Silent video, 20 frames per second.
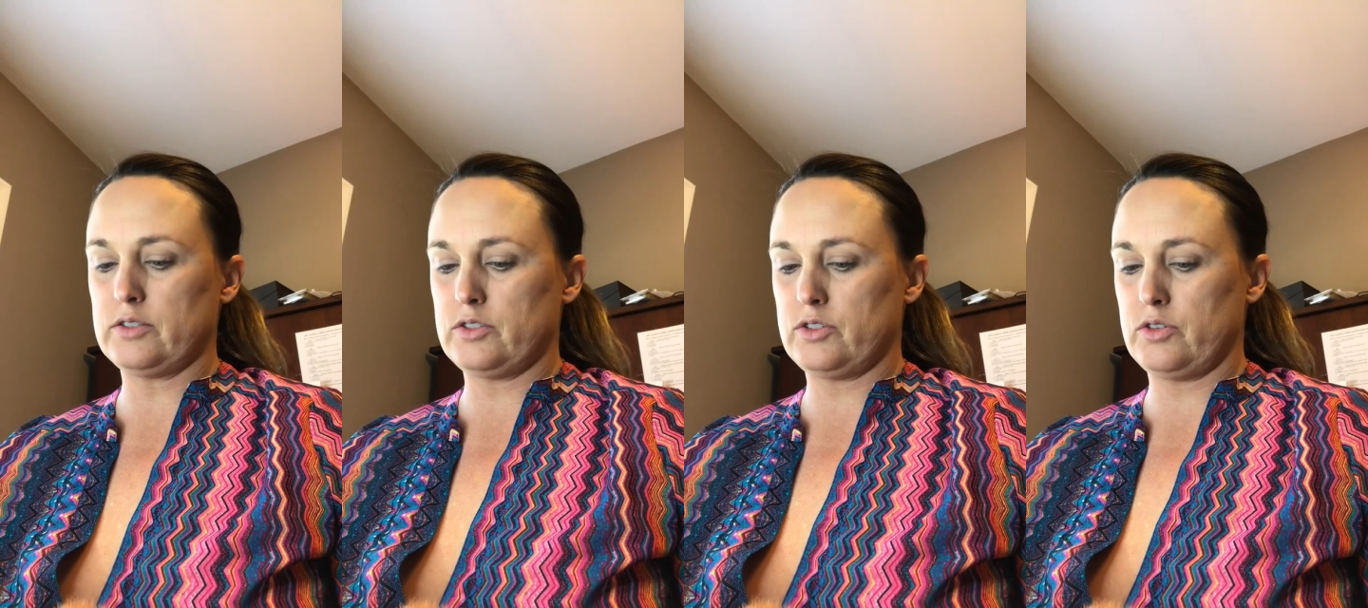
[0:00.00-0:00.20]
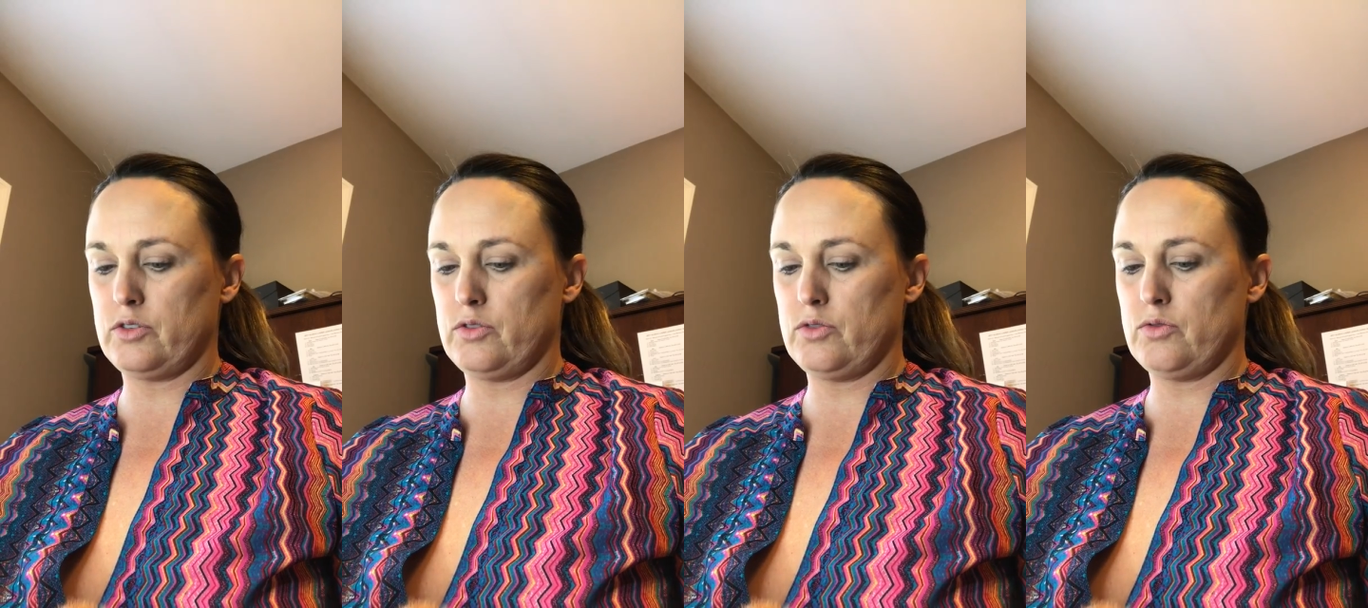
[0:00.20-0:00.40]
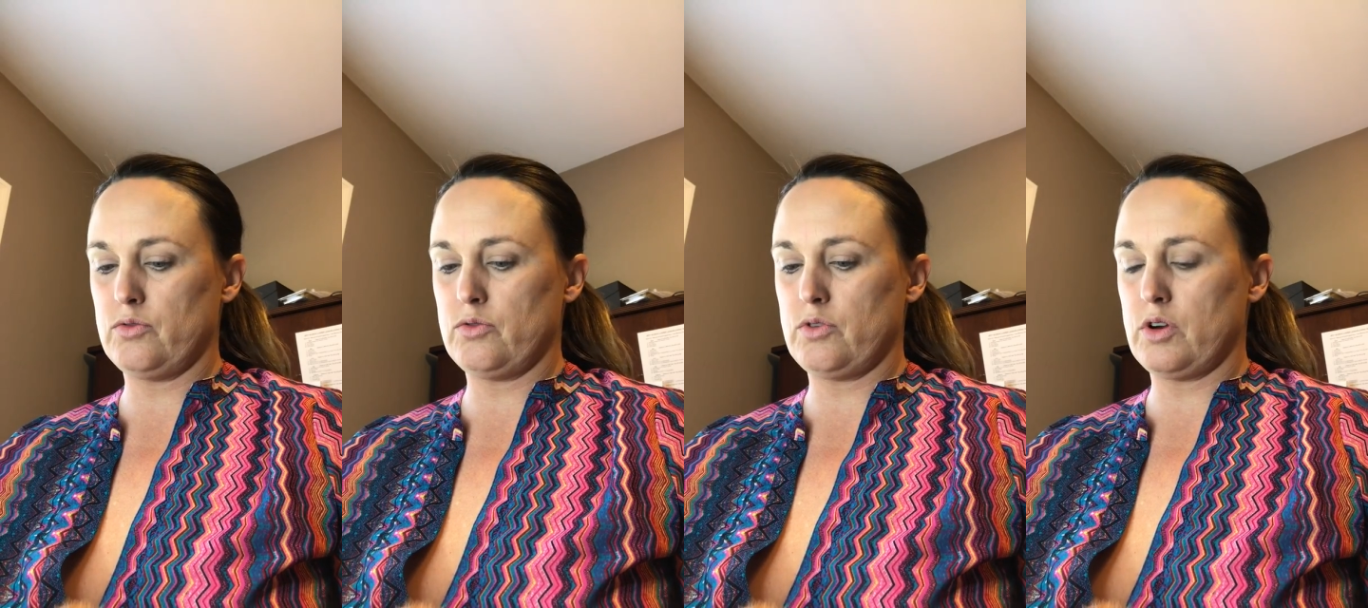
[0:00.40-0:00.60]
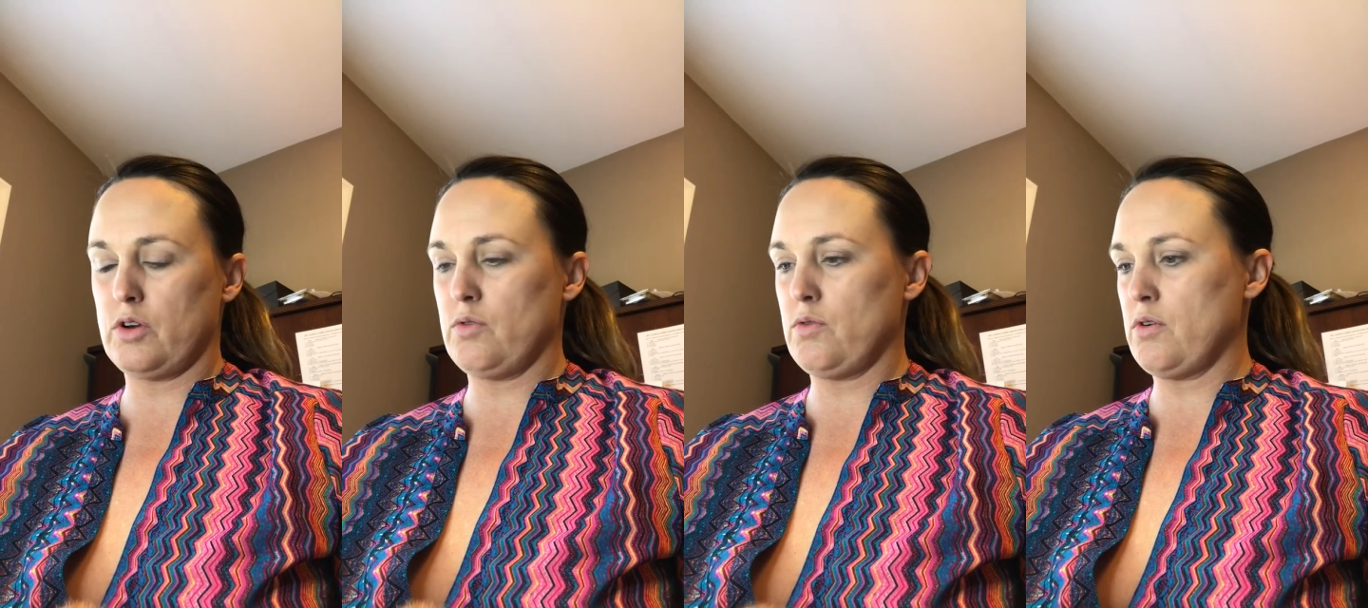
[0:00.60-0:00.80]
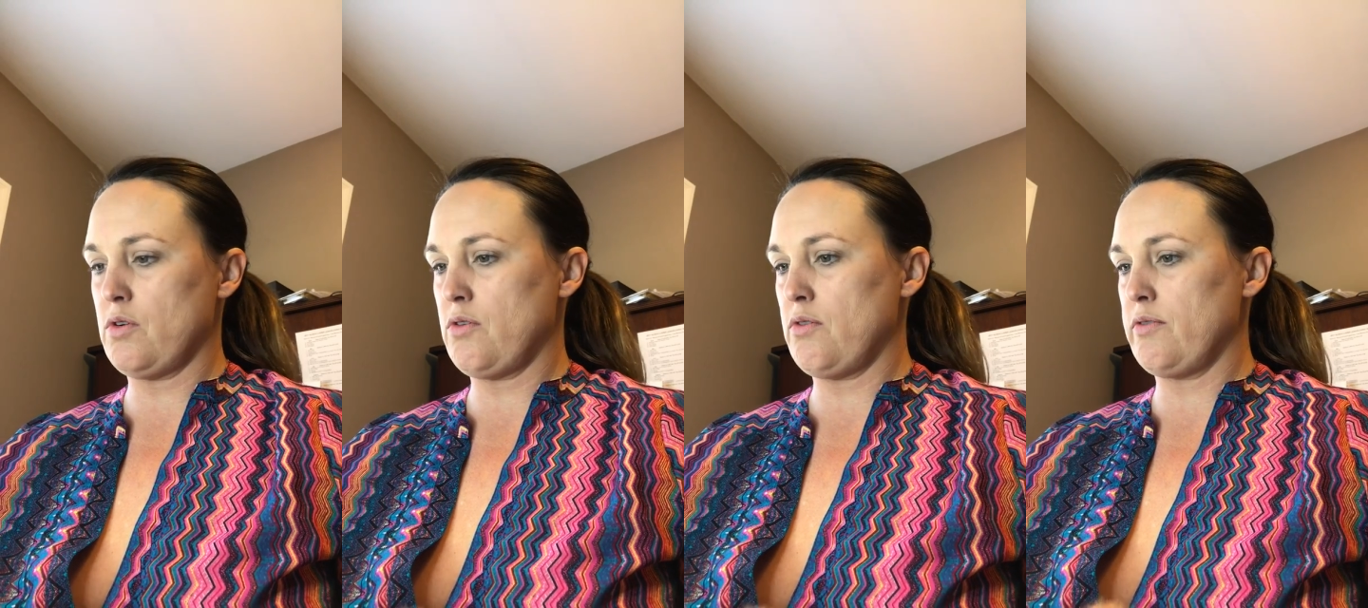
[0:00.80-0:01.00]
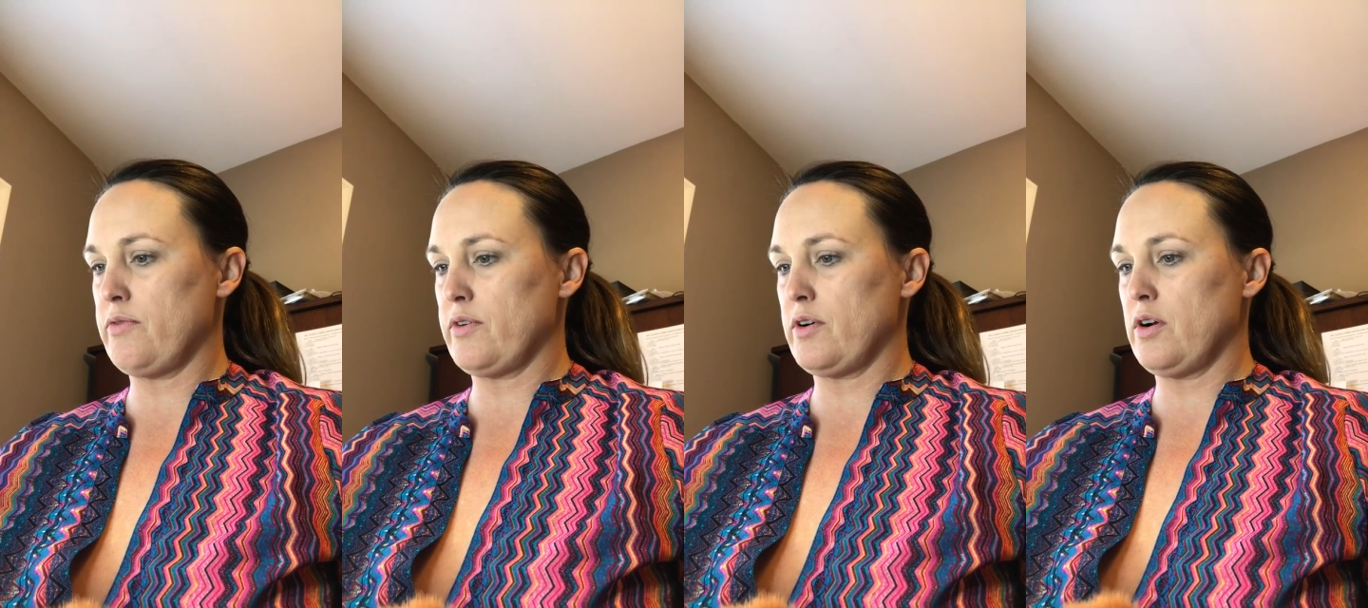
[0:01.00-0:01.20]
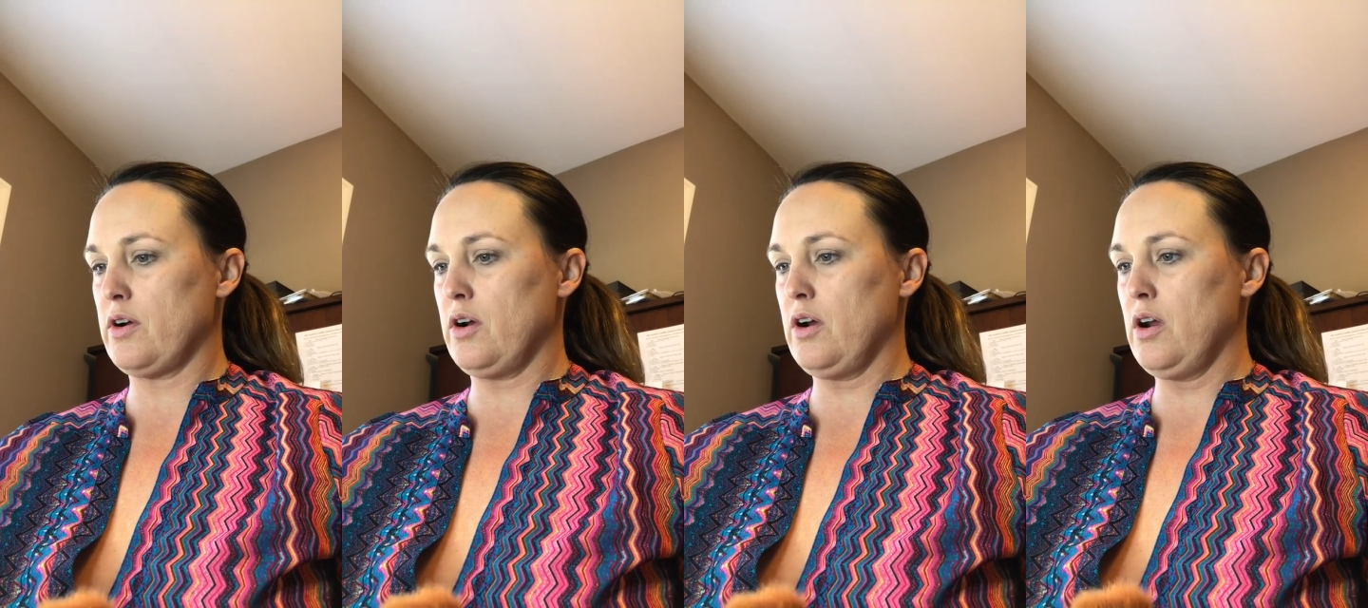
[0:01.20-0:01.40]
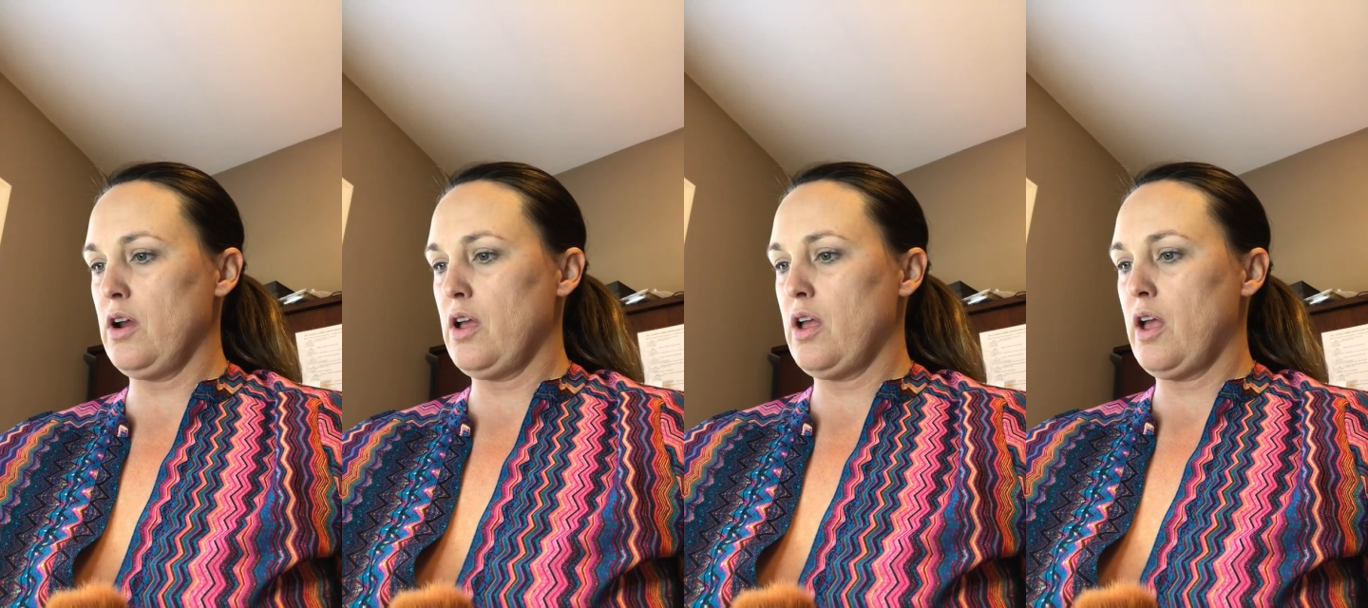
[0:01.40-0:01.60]
to go
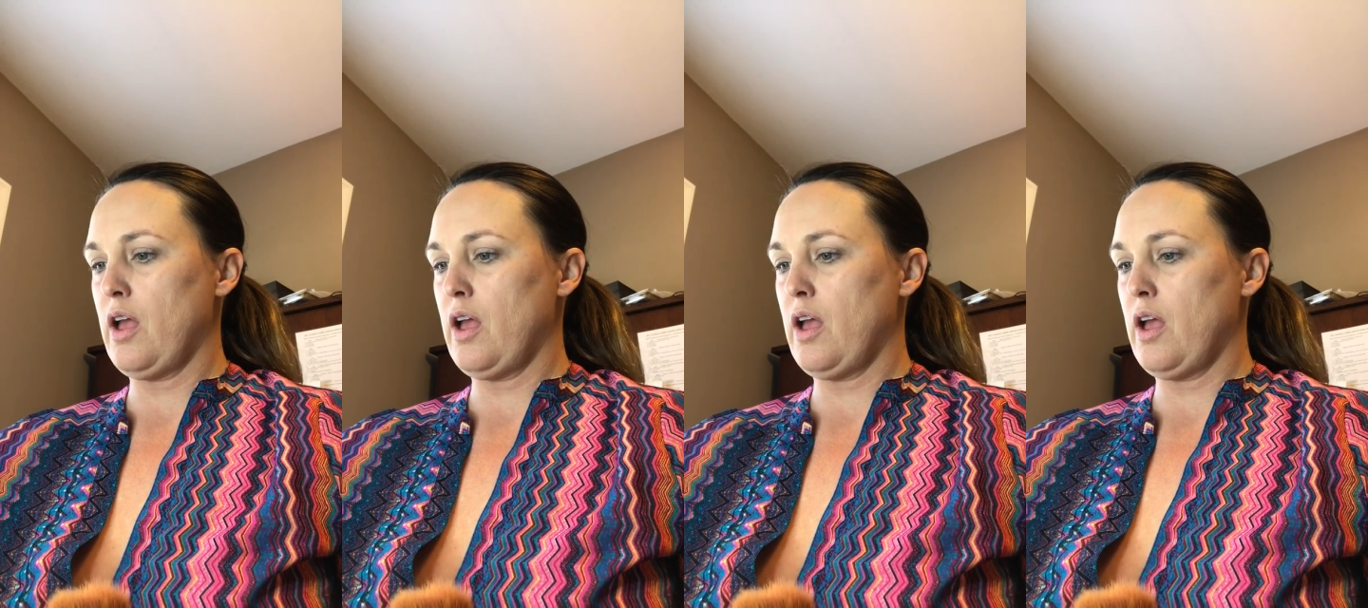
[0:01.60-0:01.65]
over